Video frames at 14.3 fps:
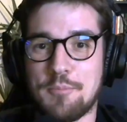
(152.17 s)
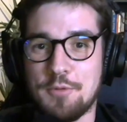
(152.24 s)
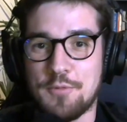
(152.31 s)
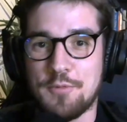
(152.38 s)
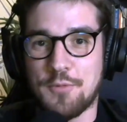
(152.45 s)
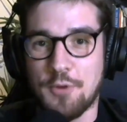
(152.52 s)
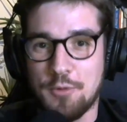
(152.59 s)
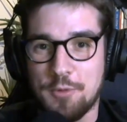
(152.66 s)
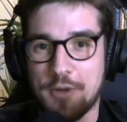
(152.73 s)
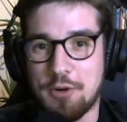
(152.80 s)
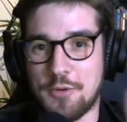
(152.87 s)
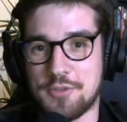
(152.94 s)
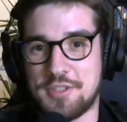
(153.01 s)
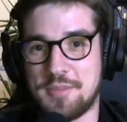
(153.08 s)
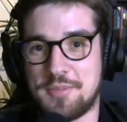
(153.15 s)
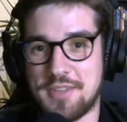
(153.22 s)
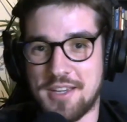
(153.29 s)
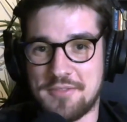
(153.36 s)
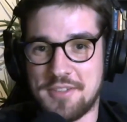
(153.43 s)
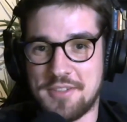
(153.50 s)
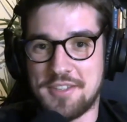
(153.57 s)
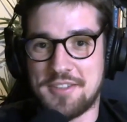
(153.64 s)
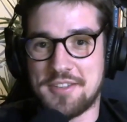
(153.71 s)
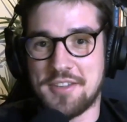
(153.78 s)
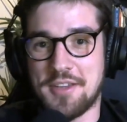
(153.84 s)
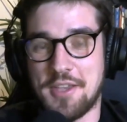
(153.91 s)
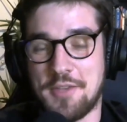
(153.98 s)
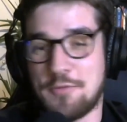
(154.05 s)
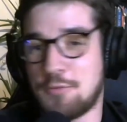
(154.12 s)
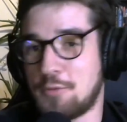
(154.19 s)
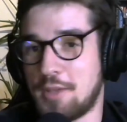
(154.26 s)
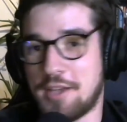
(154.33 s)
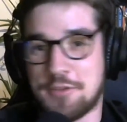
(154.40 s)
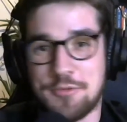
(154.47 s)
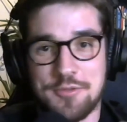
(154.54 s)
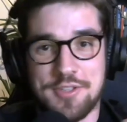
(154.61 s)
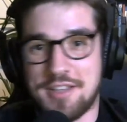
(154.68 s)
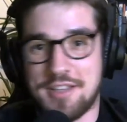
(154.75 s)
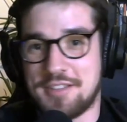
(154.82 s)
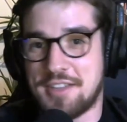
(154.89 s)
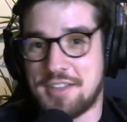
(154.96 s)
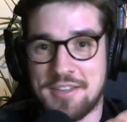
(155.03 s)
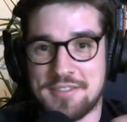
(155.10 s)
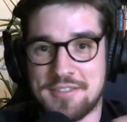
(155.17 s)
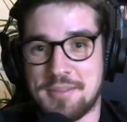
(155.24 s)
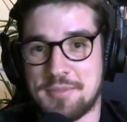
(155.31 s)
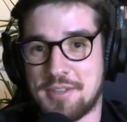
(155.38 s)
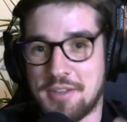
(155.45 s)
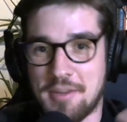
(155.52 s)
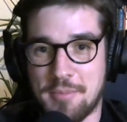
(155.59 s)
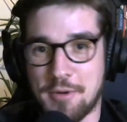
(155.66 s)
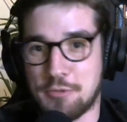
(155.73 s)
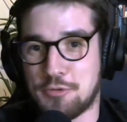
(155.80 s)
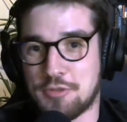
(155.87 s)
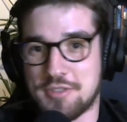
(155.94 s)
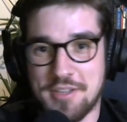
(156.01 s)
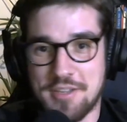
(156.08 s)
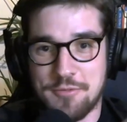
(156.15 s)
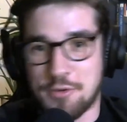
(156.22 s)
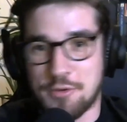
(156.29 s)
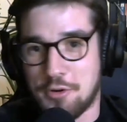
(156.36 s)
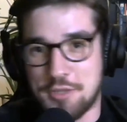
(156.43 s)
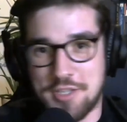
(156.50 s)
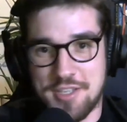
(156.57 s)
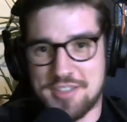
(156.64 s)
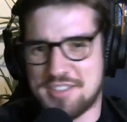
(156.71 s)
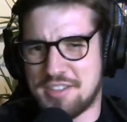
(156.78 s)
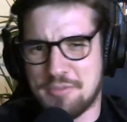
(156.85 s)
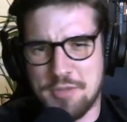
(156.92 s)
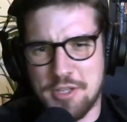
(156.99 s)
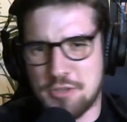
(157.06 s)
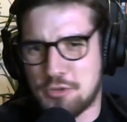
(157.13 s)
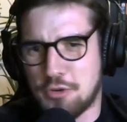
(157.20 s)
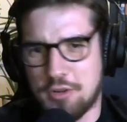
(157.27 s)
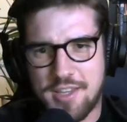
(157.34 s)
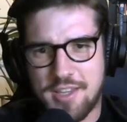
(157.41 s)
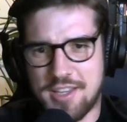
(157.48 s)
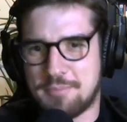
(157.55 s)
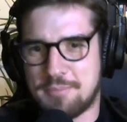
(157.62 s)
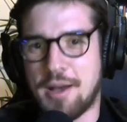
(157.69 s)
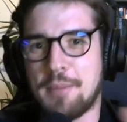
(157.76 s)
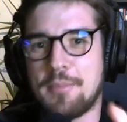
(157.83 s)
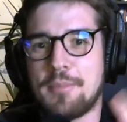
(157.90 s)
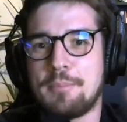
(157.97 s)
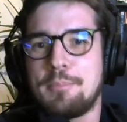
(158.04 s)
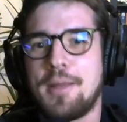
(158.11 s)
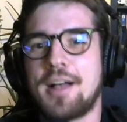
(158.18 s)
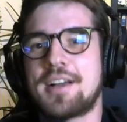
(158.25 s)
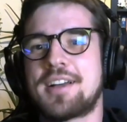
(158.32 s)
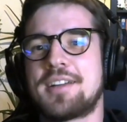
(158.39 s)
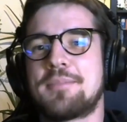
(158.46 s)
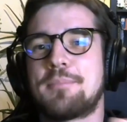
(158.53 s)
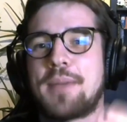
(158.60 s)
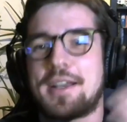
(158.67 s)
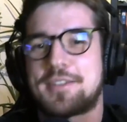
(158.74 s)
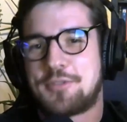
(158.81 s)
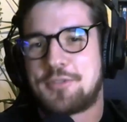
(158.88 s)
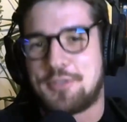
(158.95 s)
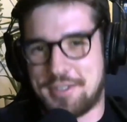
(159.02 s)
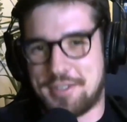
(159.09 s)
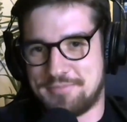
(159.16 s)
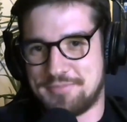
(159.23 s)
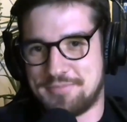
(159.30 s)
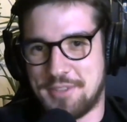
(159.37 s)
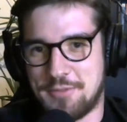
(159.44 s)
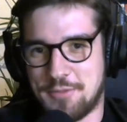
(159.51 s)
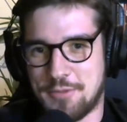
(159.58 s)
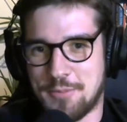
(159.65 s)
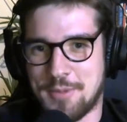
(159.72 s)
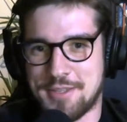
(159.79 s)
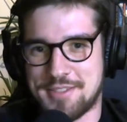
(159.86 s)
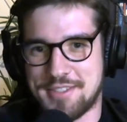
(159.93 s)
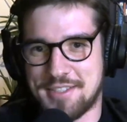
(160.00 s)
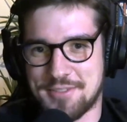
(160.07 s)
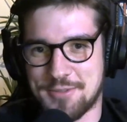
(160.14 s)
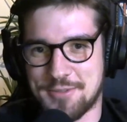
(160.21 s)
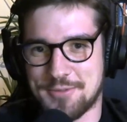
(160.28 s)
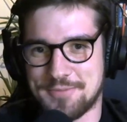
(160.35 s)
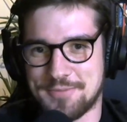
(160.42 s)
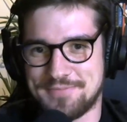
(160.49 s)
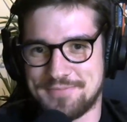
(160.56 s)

Before we go deep dive, Vid, if you'd like to tell something about yourself to our audience, a really short, like, Balkan backstory, if you may say so.